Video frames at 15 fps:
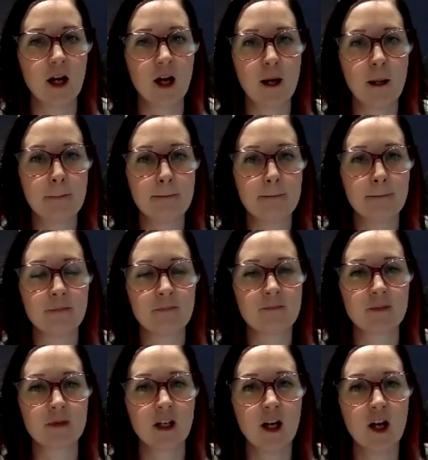
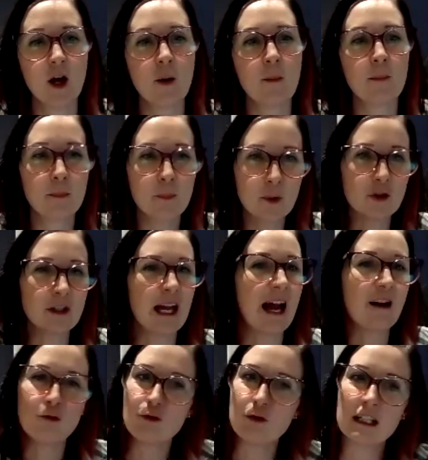But
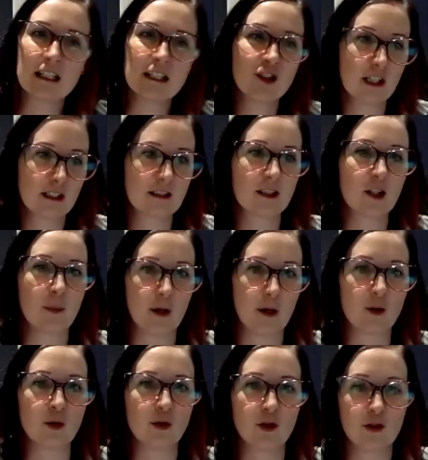yeah, really gentle
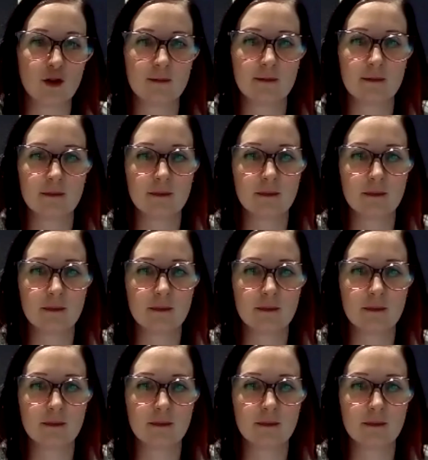approach.